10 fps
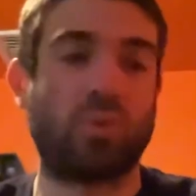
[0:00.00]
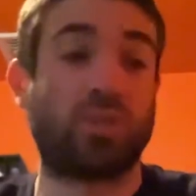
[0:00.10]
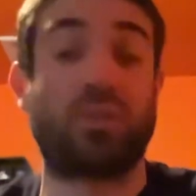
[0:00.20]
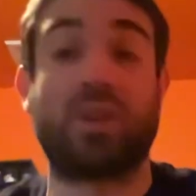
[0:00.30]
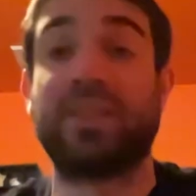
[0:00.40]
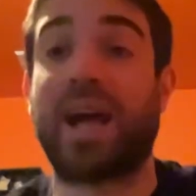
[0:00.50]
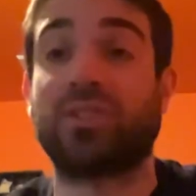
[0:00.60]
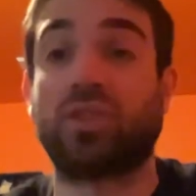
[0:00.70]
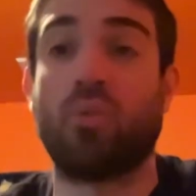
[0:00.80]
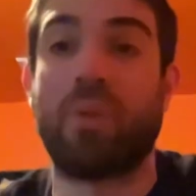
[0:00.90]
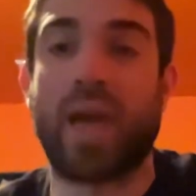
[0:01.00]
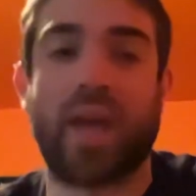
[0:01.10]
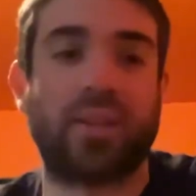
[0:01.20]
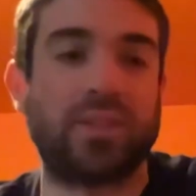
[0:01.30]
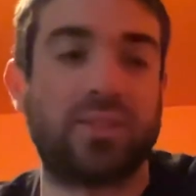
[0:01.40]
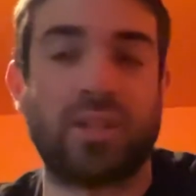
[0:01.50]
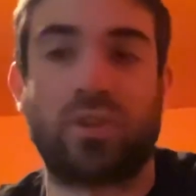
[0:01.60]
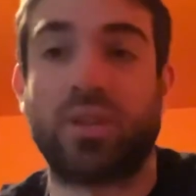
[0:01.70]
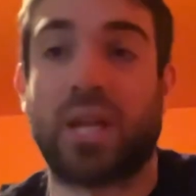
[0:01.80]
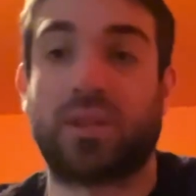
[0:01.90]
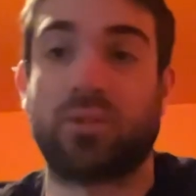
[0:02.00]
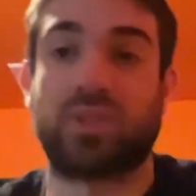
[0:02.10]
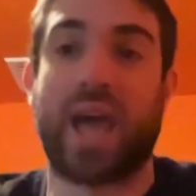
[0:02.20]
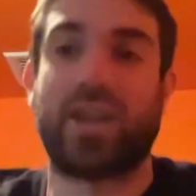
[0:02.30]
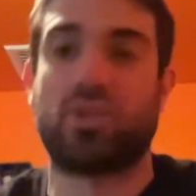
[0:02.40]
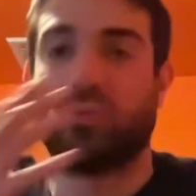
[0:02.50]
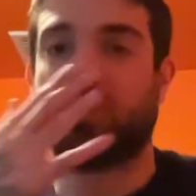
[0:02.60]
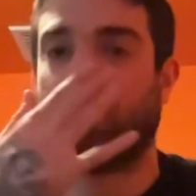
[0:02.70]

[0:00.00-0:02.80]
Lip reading: which not so bad considering that they're statues.